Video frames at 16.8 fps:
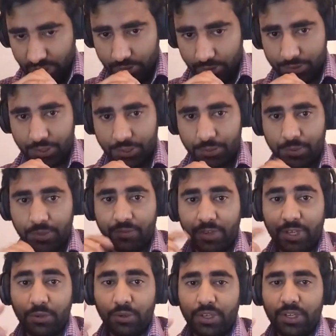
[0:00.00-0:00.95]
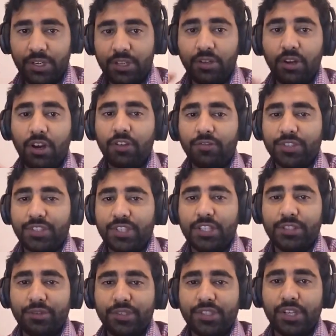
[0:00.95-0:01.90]
excuse me, where you learn a lot of
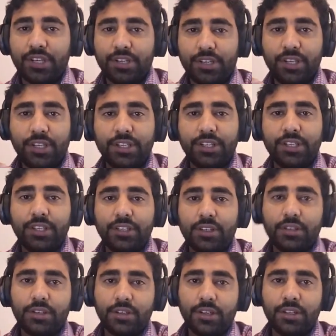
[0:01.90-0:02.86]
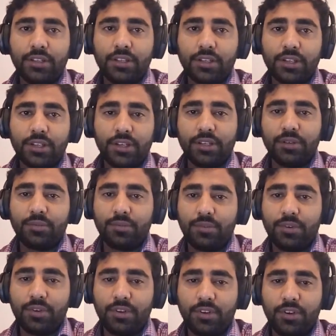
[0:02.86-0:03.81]
skills which are really needed in the current
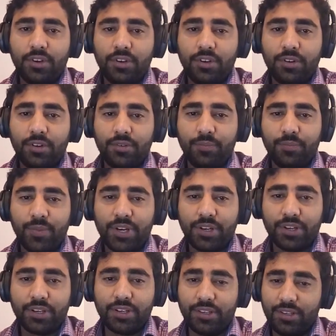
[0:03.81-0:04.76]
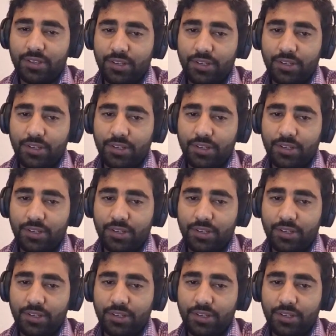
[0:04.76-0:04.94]
market.